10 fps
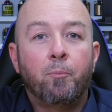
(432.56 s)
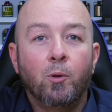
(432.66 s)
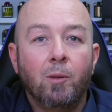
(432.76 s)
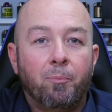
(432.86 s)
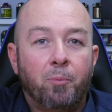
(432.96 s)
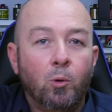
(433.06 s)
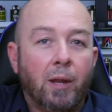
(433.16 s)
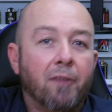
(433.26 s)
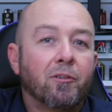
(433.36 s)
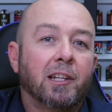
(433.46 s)

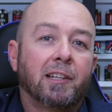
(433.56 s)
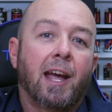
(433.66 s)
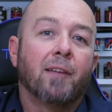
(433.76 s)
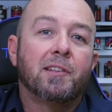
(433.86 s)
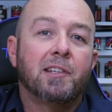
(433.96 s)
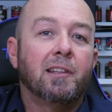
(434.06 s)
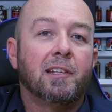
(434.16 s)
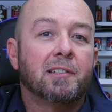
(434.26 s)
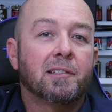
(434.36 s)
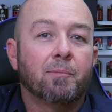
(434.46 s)
pull everything down that's in
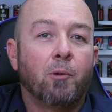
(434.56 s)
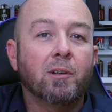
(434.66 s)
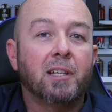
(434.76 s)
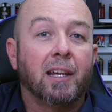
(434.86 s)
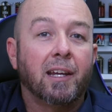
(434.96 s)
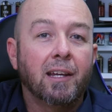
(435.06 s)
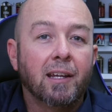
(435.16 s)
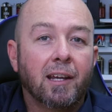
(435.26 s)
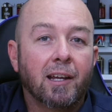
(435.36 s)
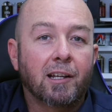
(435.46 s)
this box here,
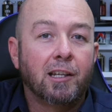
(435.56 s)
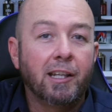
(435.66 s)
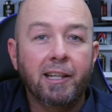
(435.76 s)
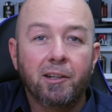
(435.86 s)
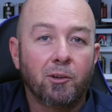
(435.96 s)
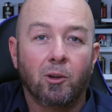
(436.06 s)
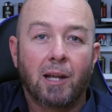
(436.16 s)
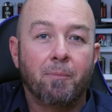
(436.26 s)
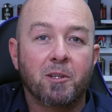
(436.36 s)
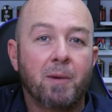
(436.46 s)
clean it all
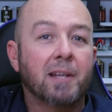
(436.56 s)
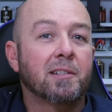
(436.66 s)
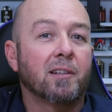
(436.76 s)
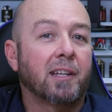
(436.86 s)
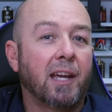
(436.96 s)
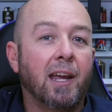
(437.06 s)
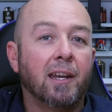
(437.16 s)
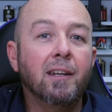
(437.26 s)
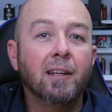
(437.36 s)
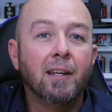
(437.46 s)
up as best as I
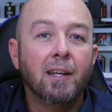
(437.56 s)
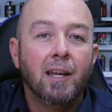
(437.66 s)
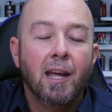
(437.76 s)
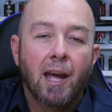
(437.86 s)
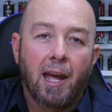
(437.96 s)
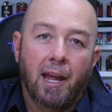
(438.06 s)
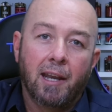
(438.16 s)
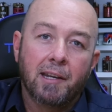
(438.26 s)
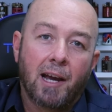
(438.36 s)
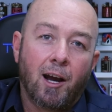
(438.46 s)
can,
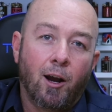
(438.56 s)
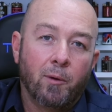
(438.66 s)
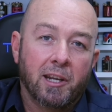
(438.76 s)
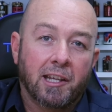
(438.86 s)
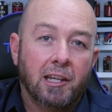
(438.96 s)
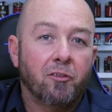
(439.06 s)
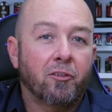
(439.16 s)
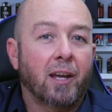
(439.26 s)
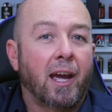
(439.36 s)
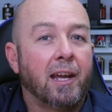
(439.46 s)
and I want to
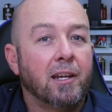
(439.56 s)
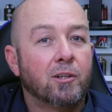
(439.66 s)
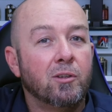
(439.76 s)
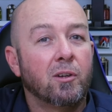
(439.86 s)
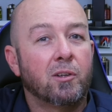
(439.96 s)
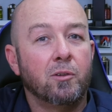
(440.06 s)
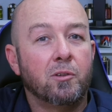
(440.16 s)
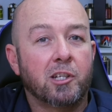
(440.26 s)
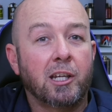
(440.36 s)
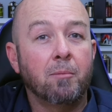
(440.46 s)
gift a Cougar 2
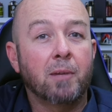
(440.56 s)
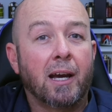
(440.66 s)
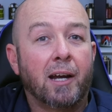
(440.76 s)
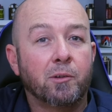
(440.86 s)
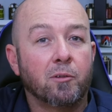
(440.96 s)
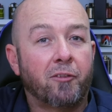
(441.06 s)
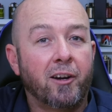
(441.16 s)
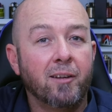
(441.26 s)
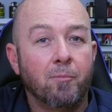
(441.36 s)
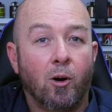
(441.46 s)
team car to a
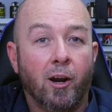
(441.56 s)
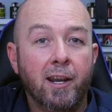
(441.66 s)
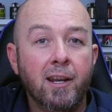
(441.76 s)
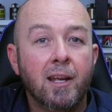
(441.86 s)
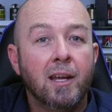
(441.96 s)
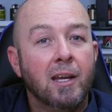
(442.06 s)
friend of mine,